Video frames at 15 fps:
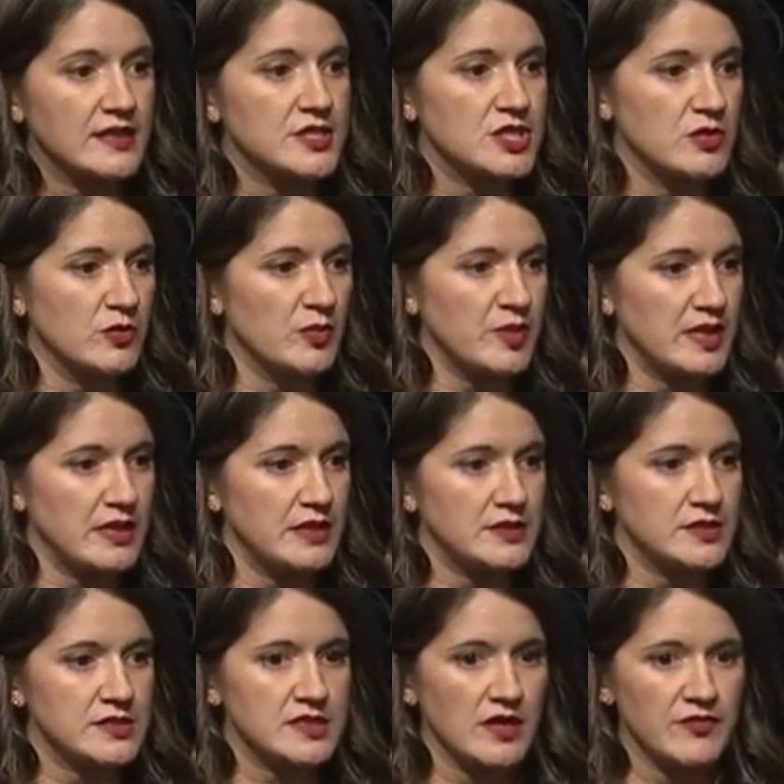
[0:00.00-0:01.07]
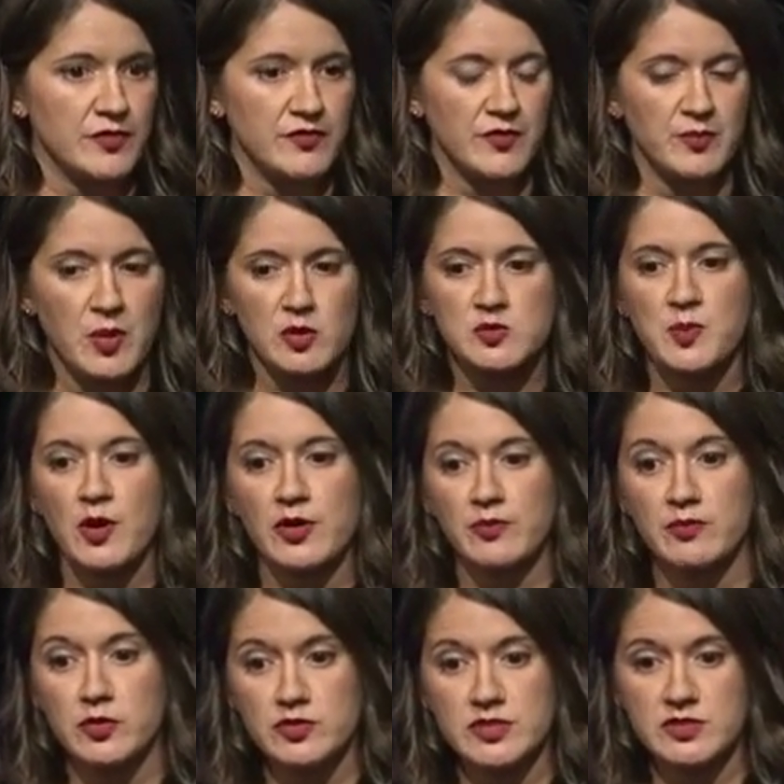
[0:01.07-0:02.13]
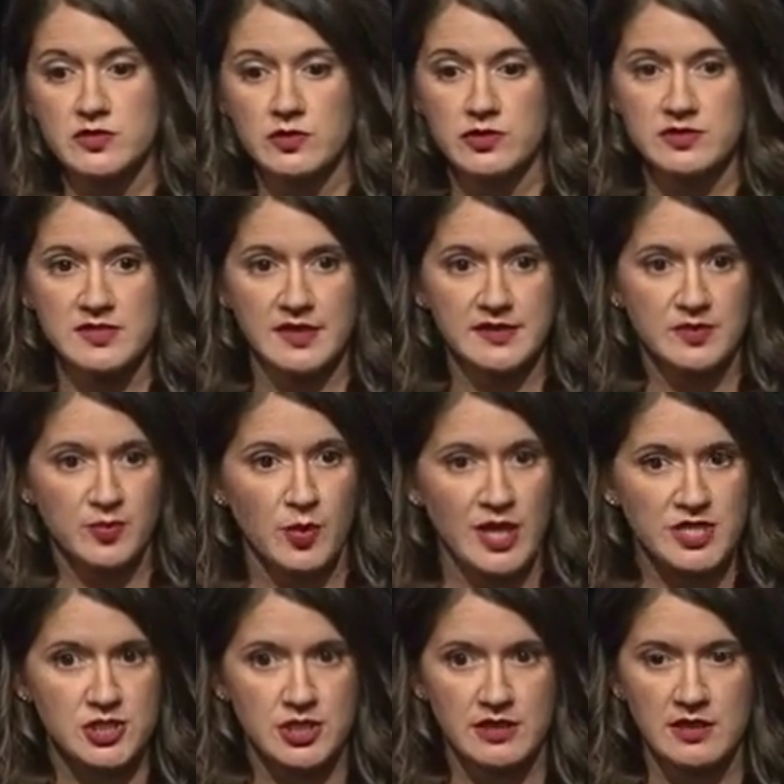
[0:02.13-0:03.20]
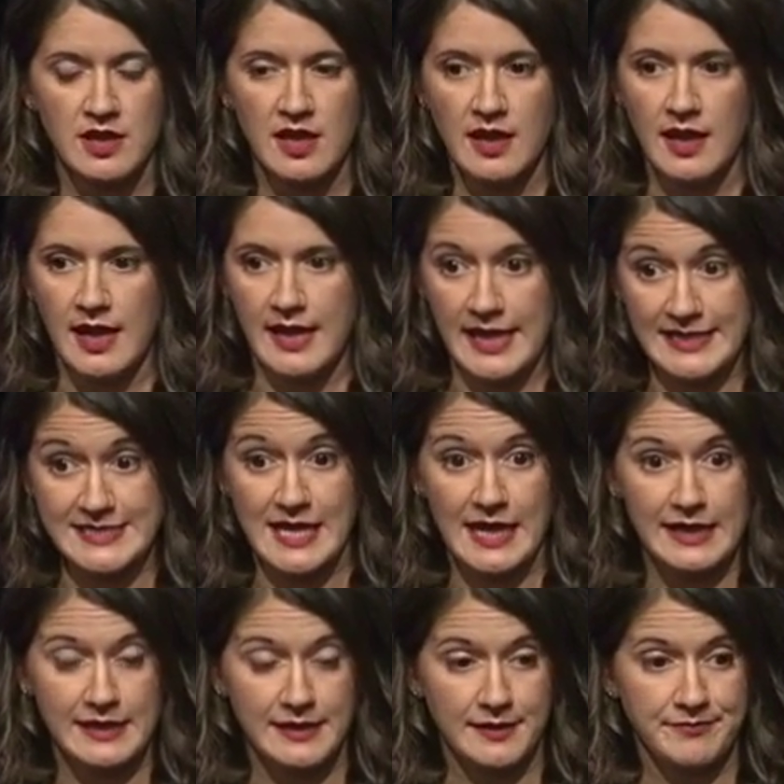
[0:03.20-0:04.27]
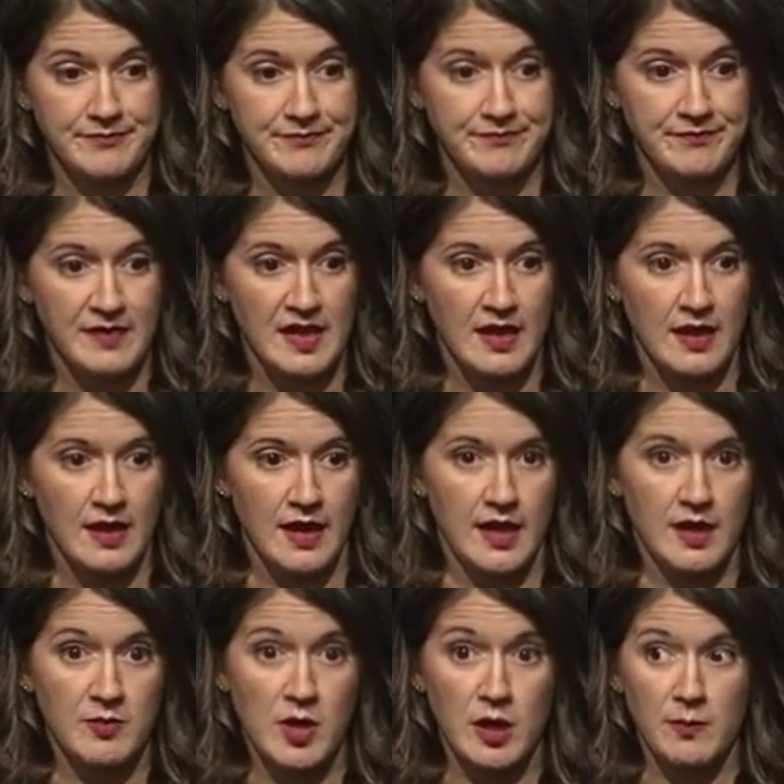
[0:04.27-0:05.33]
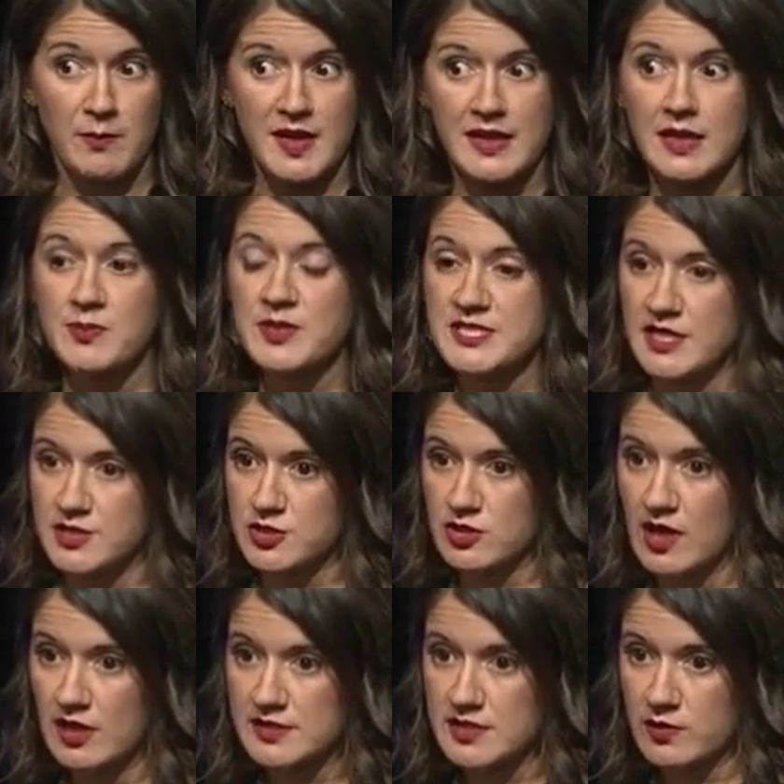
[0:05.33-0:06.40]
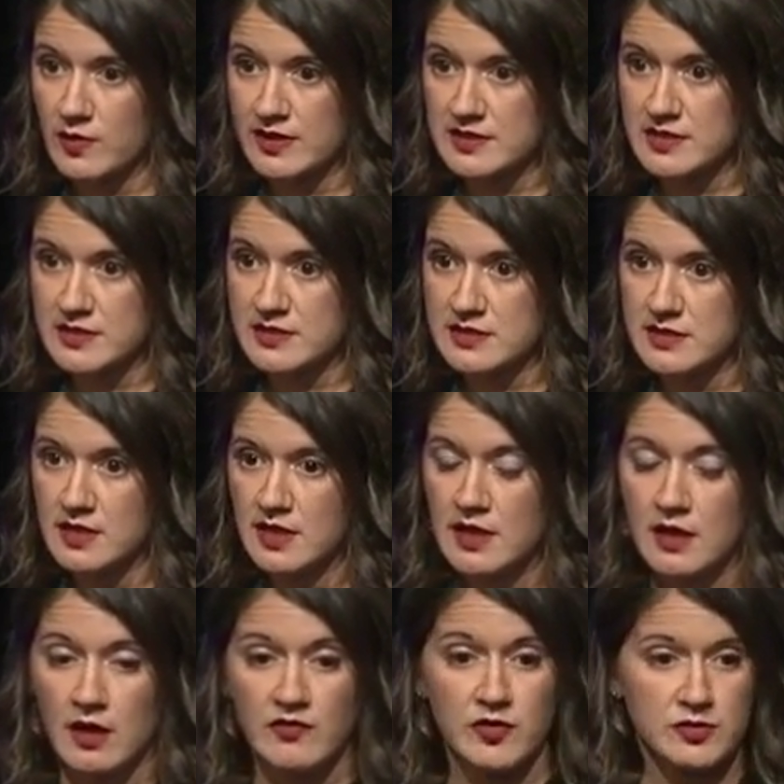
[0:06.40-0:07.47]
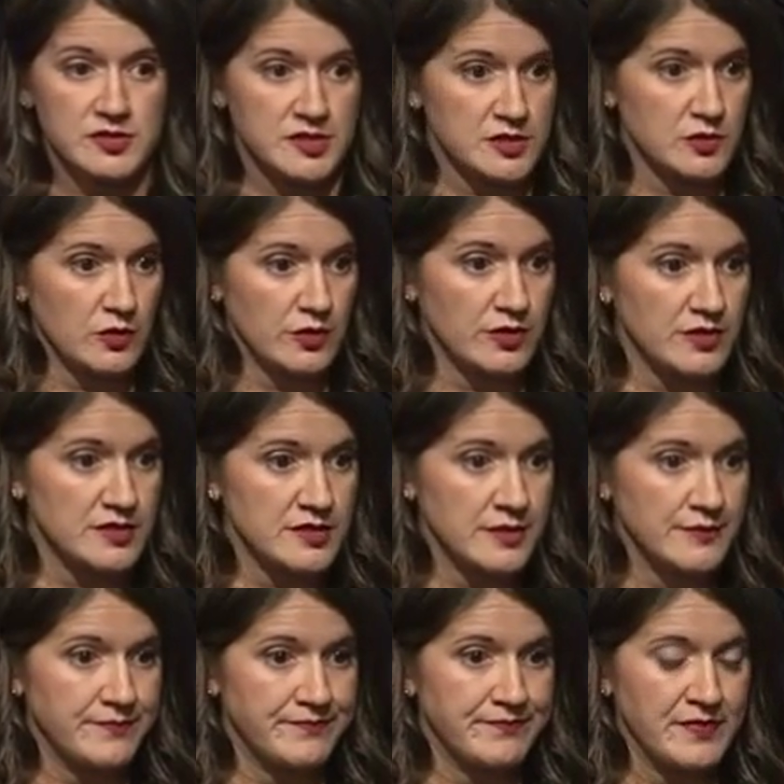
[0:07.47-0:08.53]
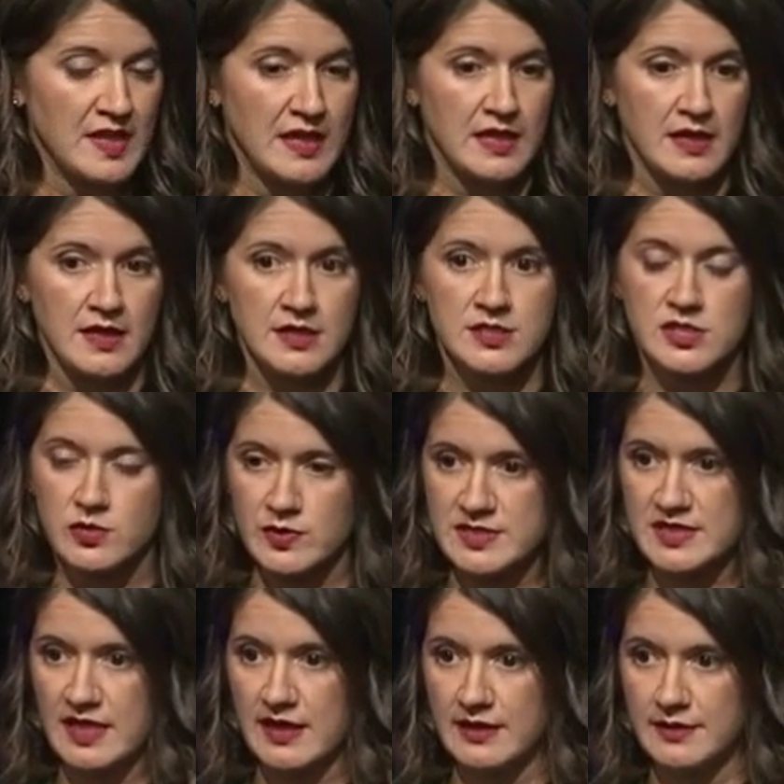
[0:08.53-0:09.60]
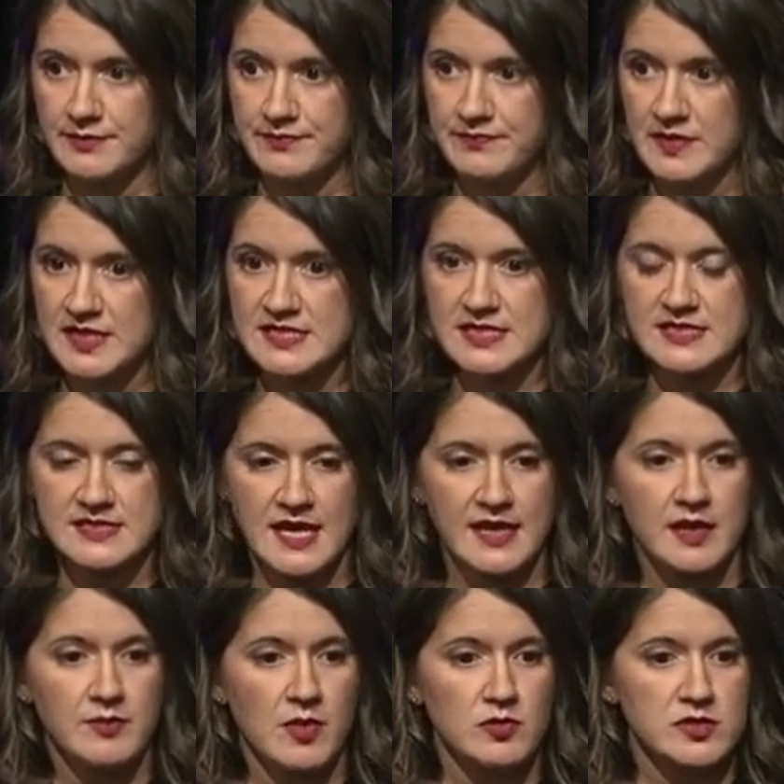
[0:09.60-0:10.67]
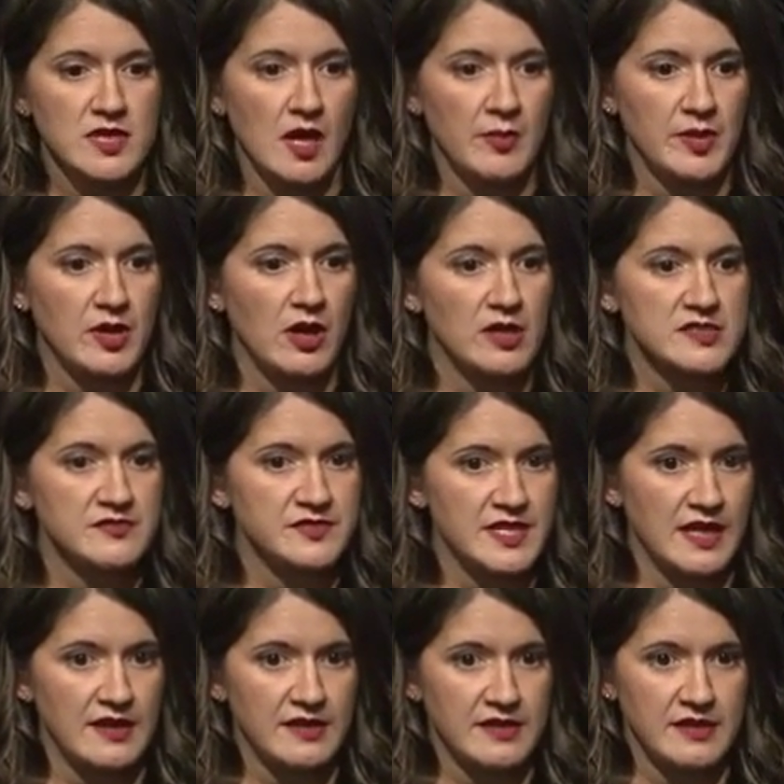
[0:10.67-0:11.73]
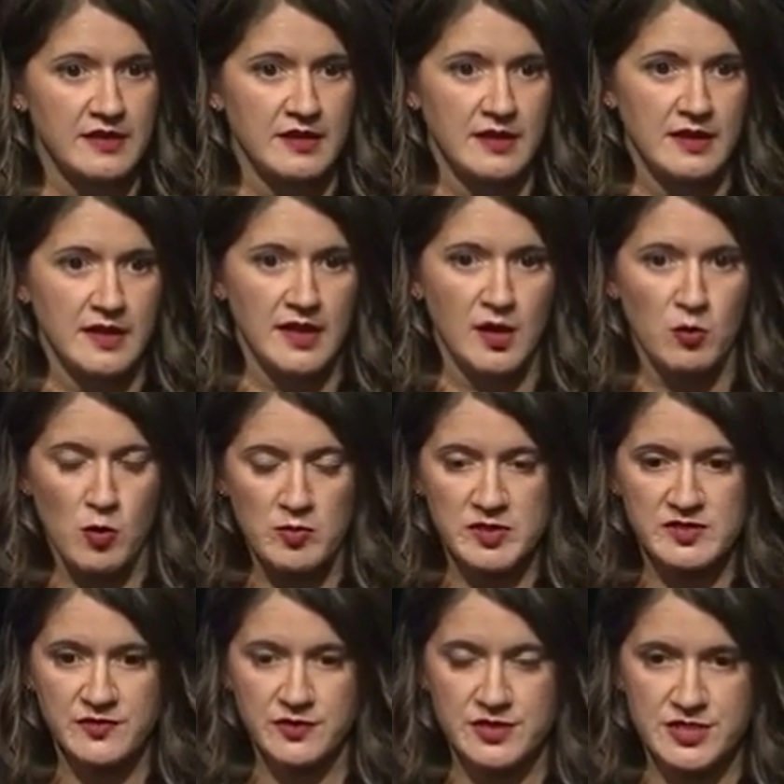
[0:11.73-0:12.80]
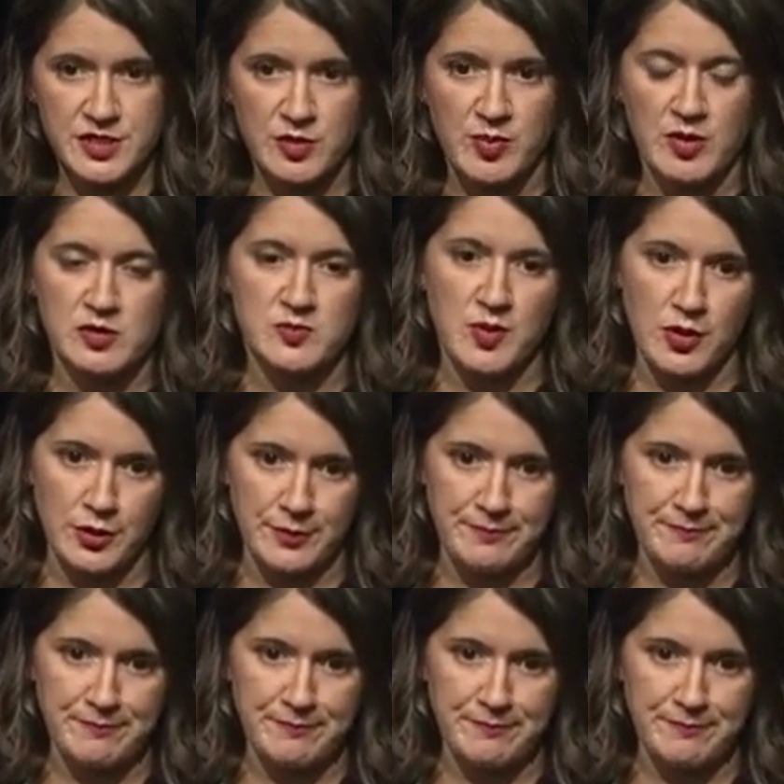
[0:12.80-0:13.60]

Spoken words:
she will be to suffer from postpartum mood disorders like depression and anxiety. And among many potential consequences of those disorders, suicide is the 2nd most common cause of death in a woman's first year postpartum.